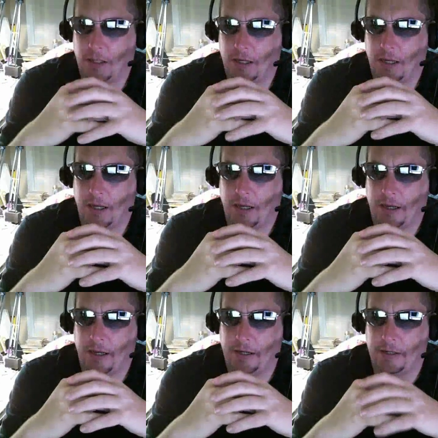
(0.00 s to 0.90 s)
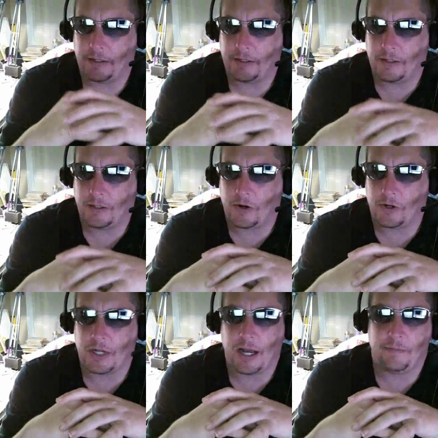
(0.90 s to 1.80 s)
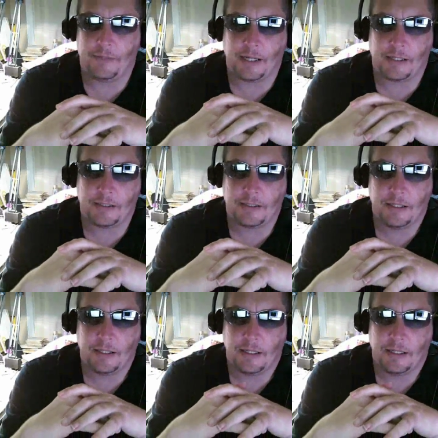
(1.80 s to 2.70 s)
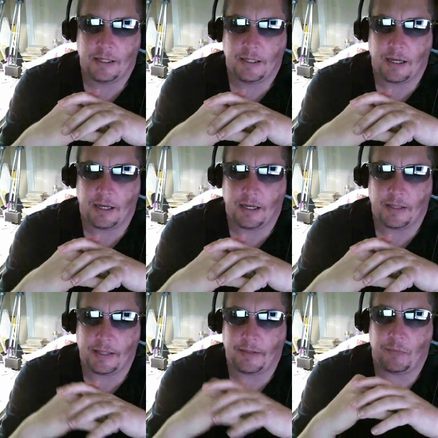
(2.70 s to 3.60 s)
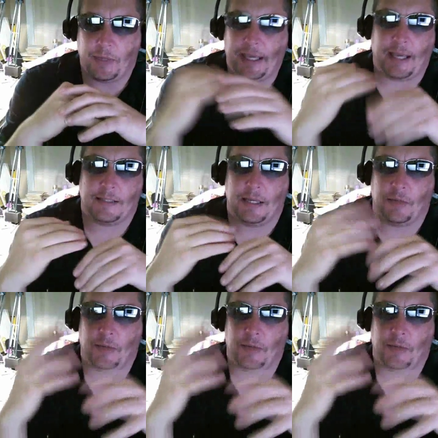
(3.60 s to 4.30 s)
on large objects uh, that we can't see. We